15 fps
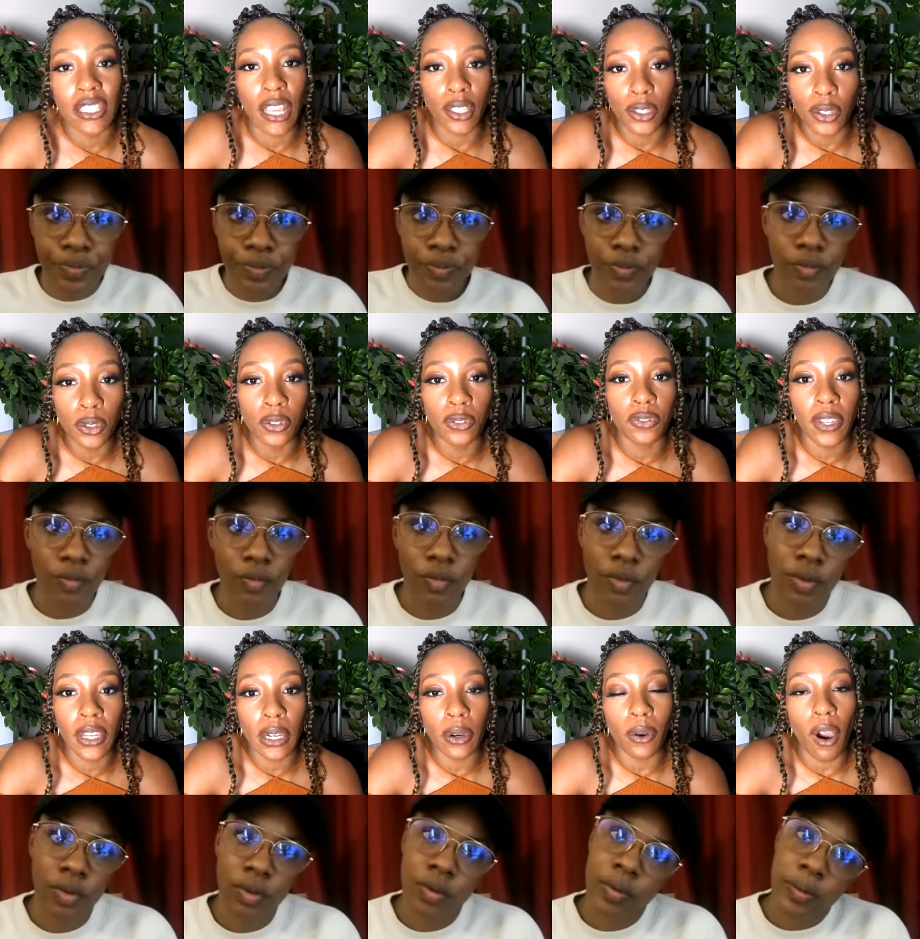Speaker 1: that you
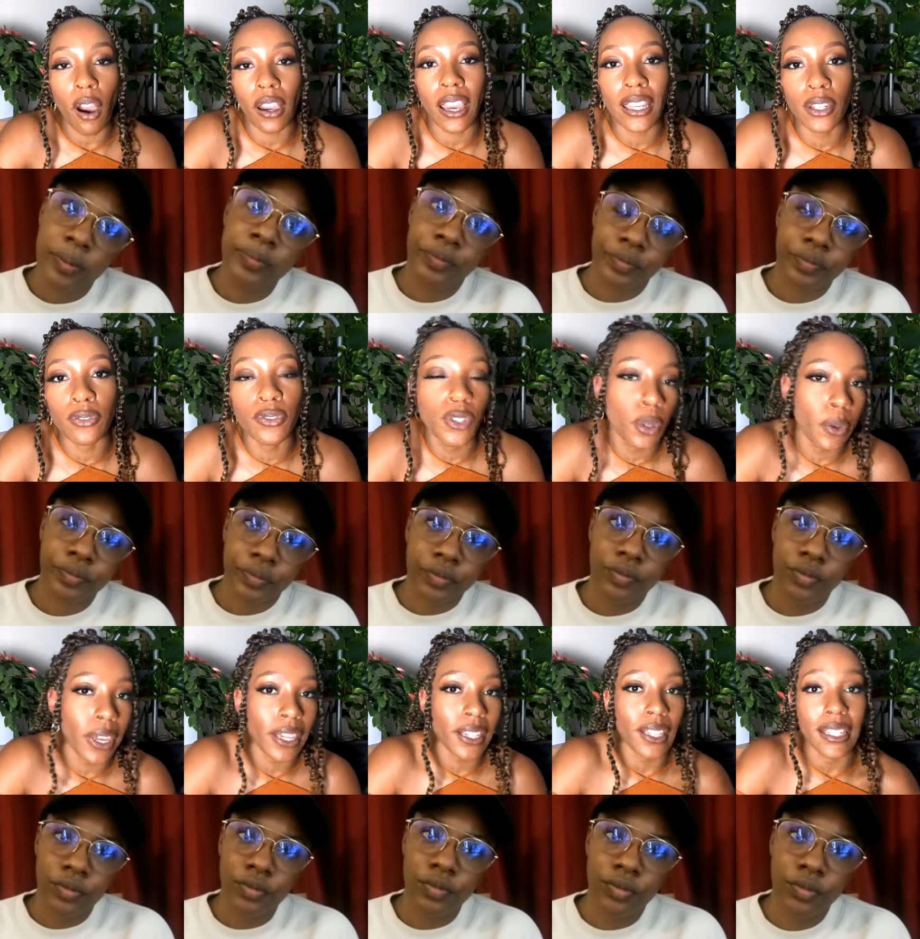feel are kind of
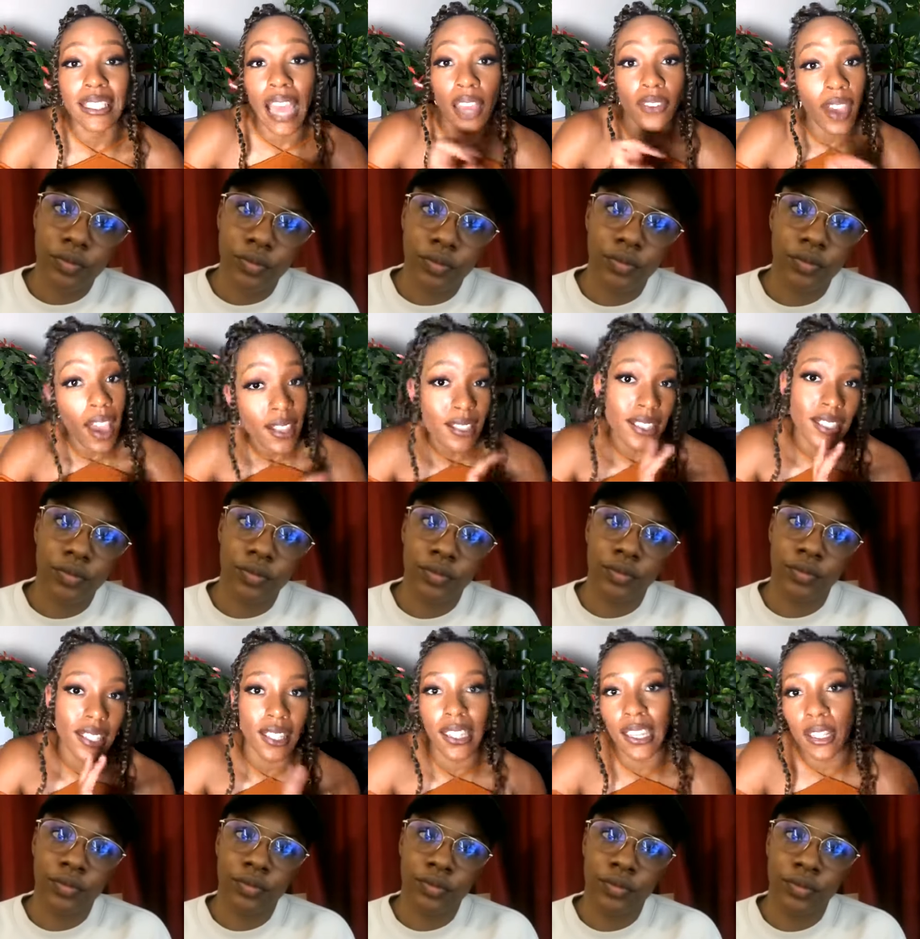doing
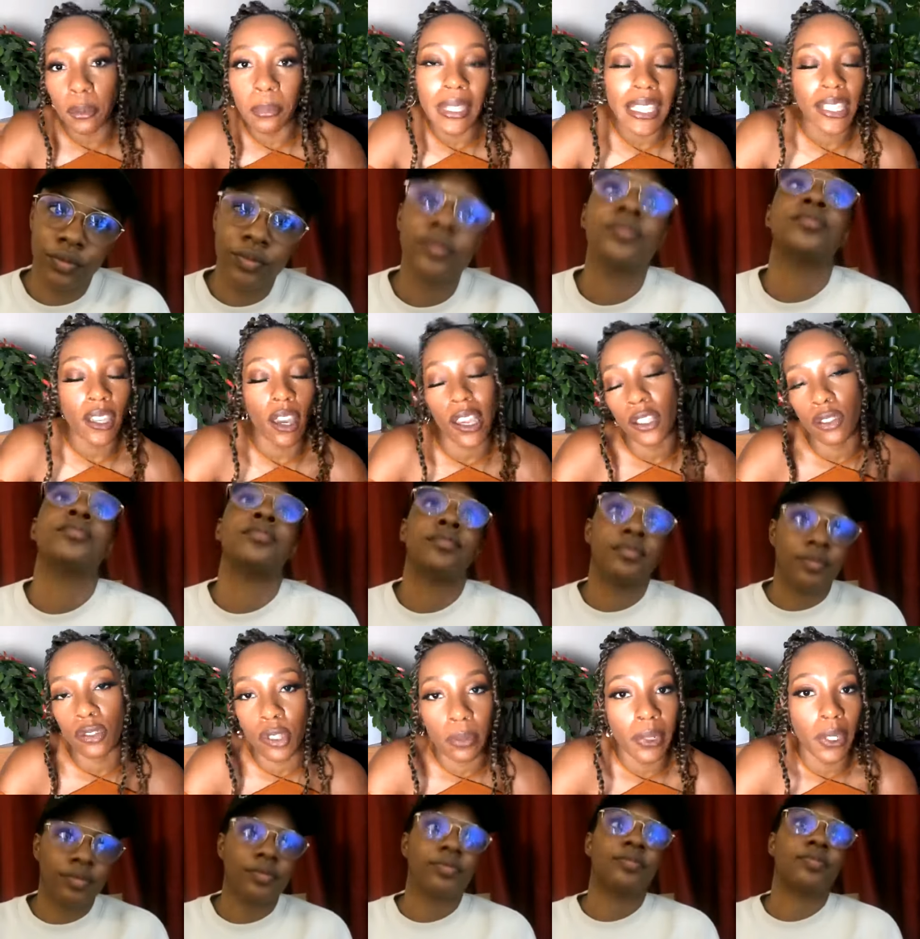diversity in media
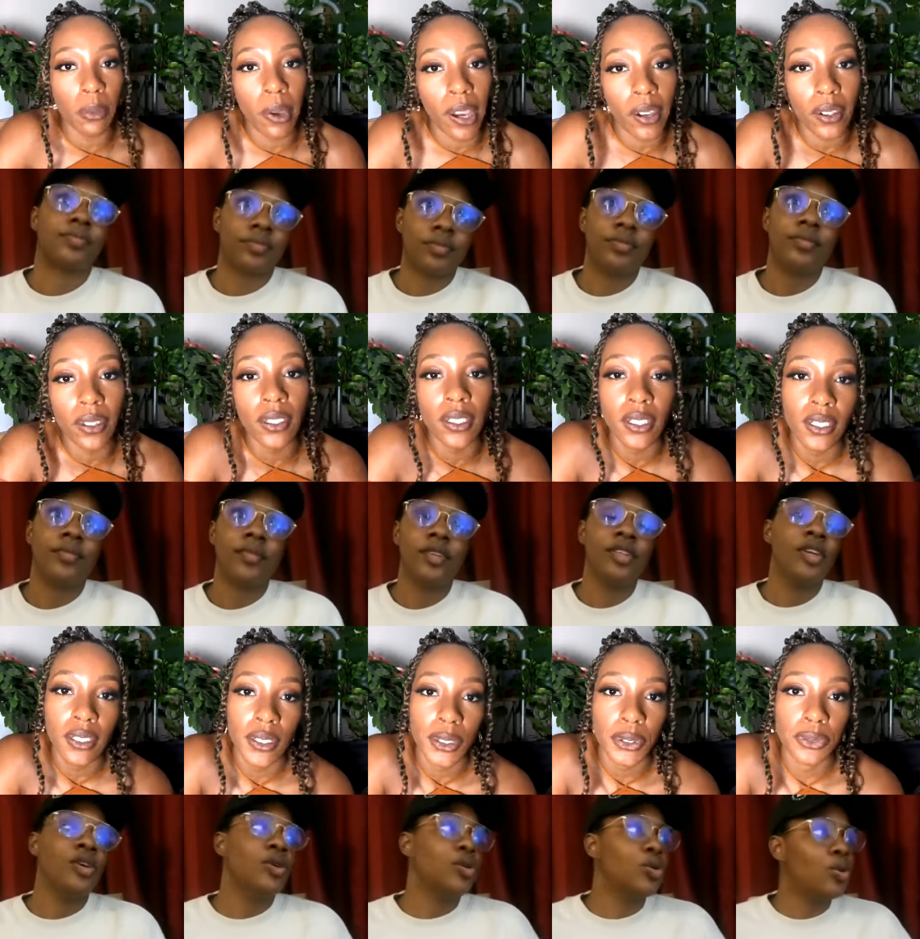
Speaker 2: extremely well?
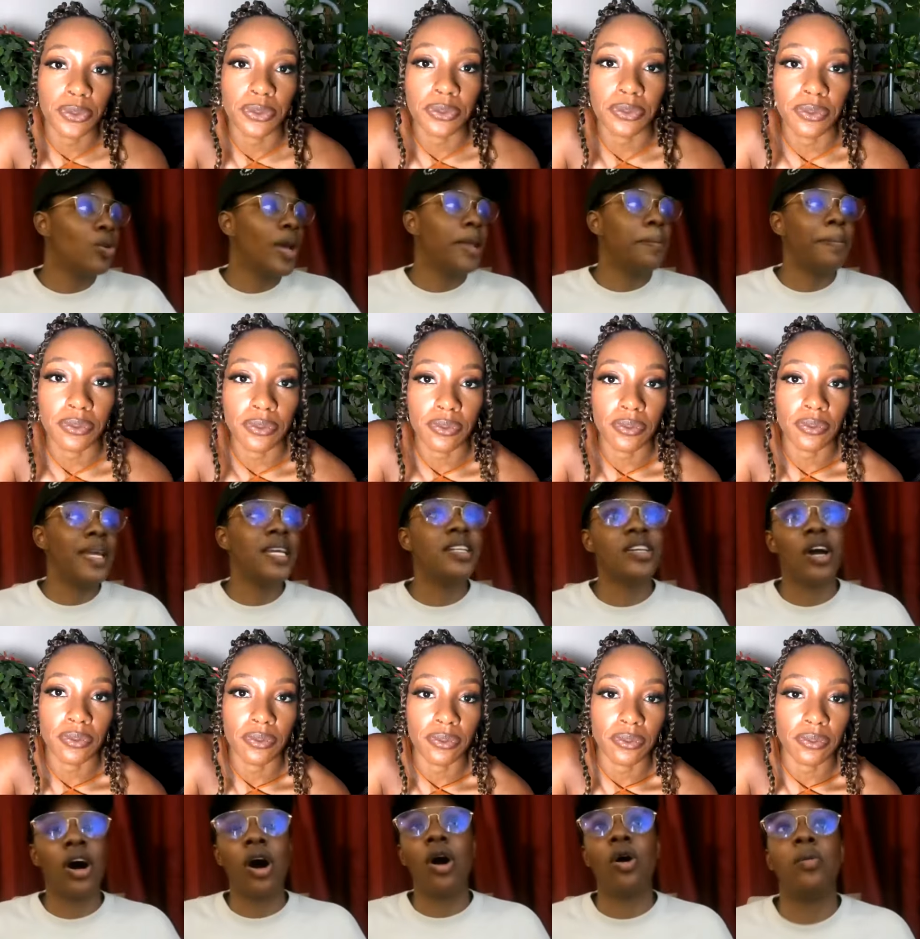Or in
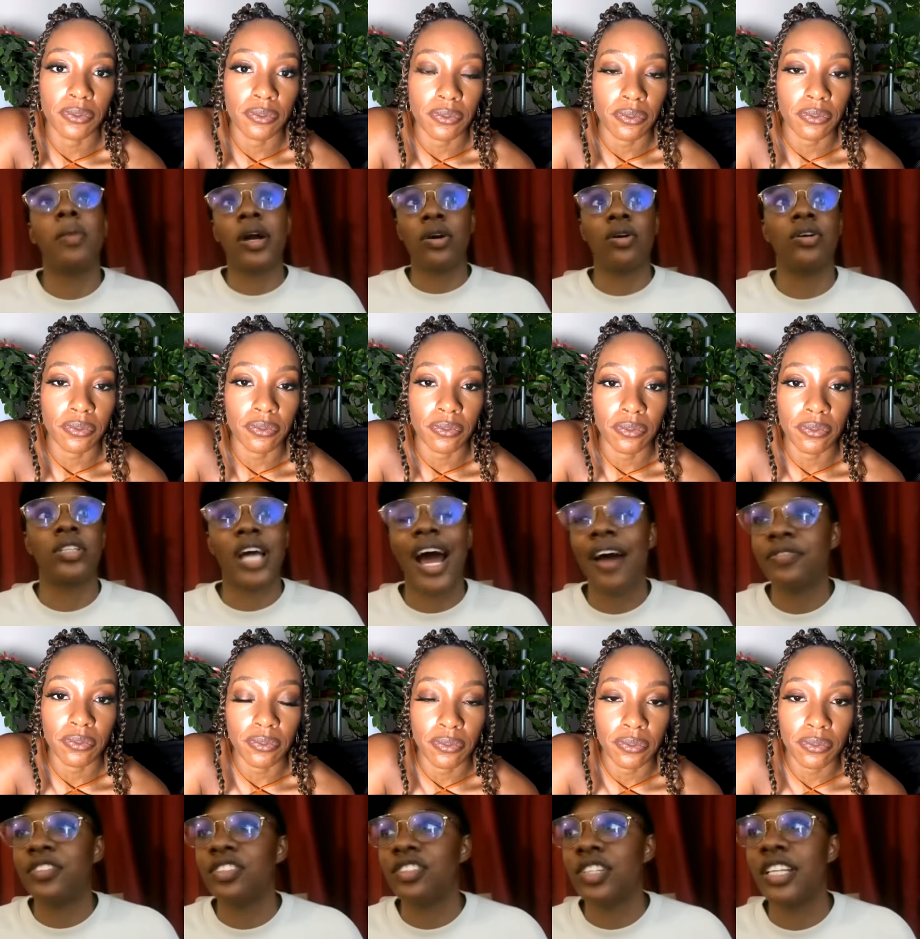media, oh my god, I
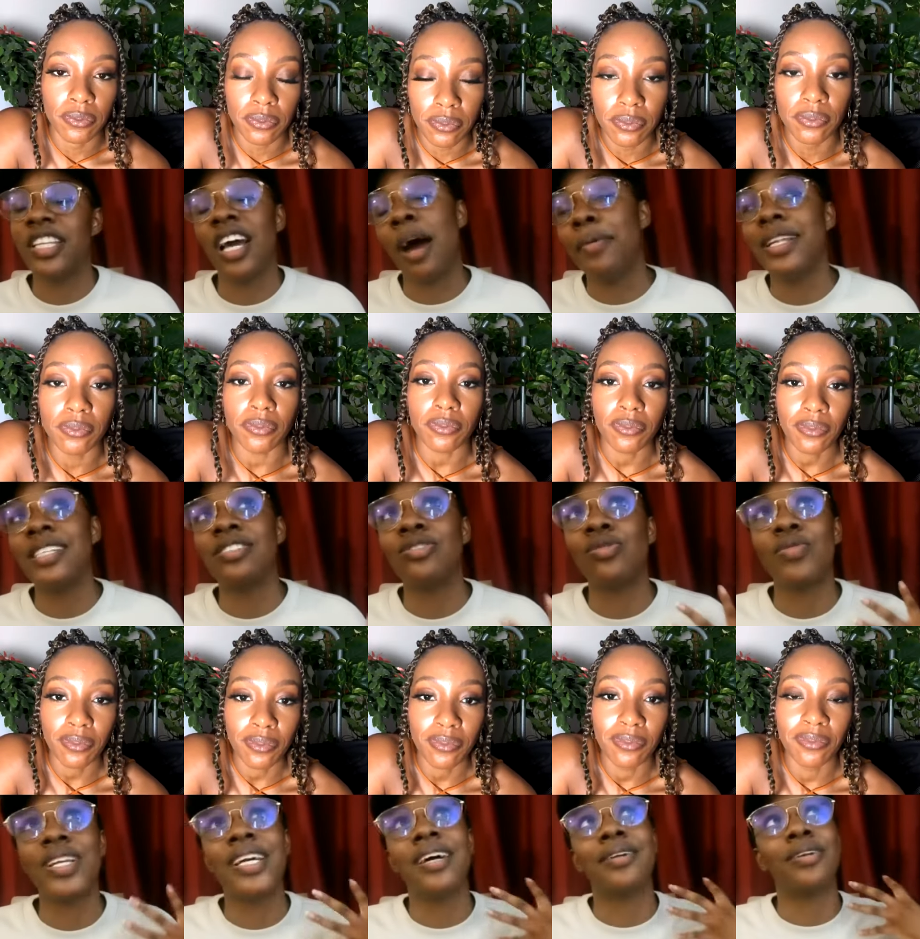have to, I mean, it's not
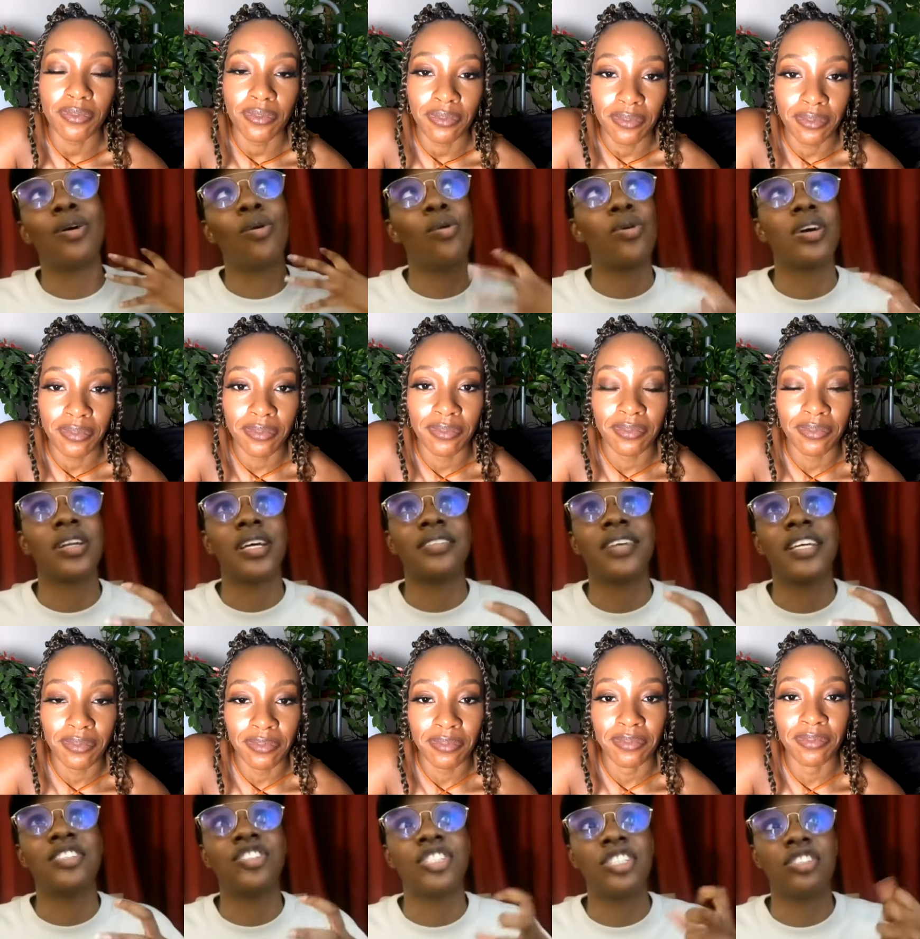really an
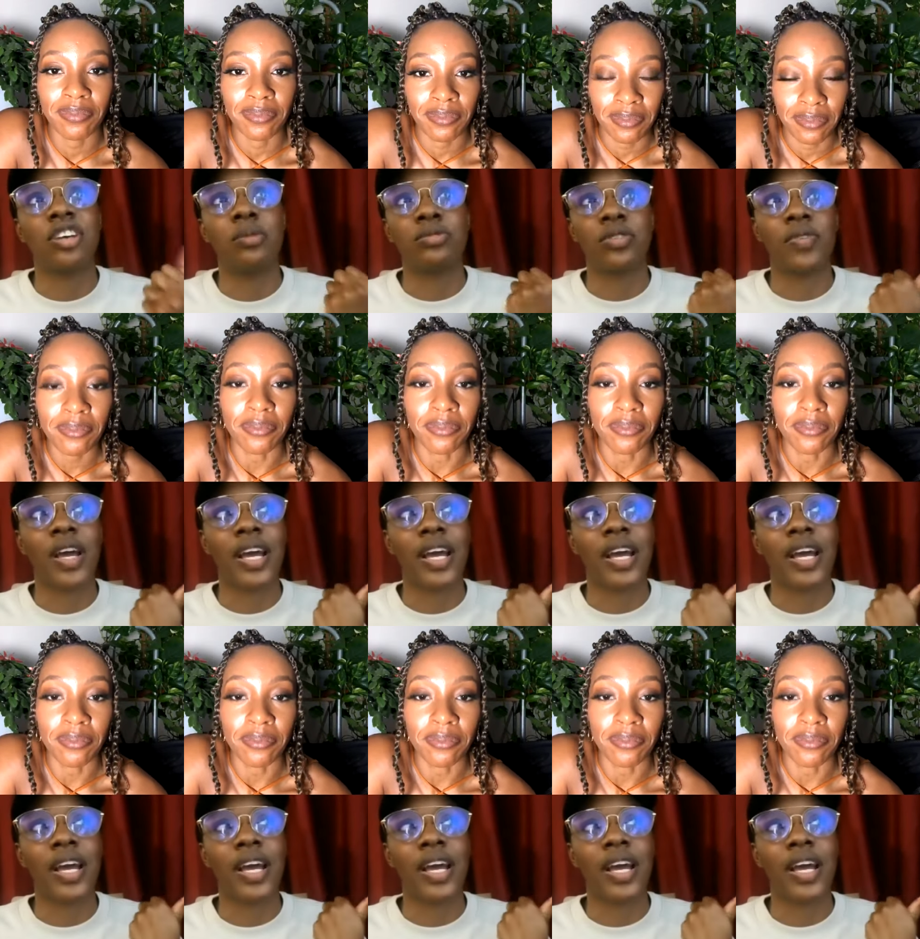organization in terms of